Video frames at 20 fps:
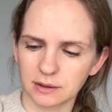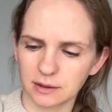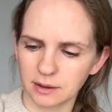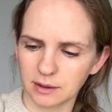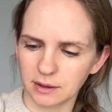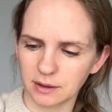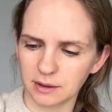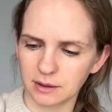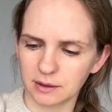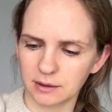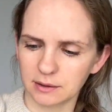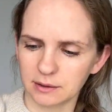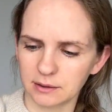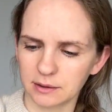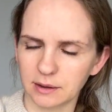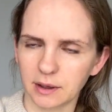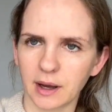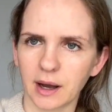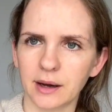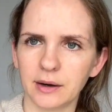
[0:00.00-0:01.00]

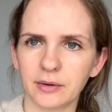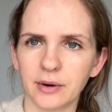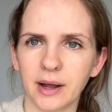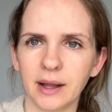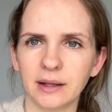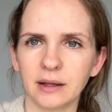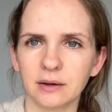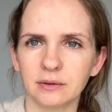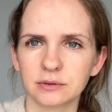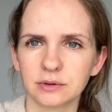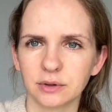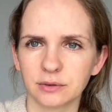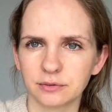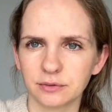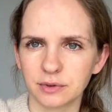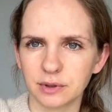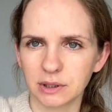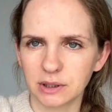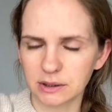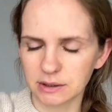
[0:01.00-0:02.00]
I ran out of
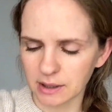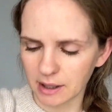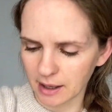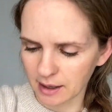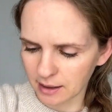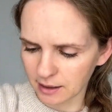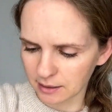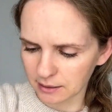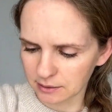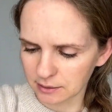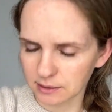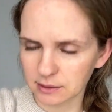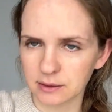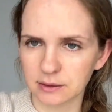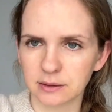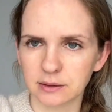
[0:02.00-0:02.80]
it, and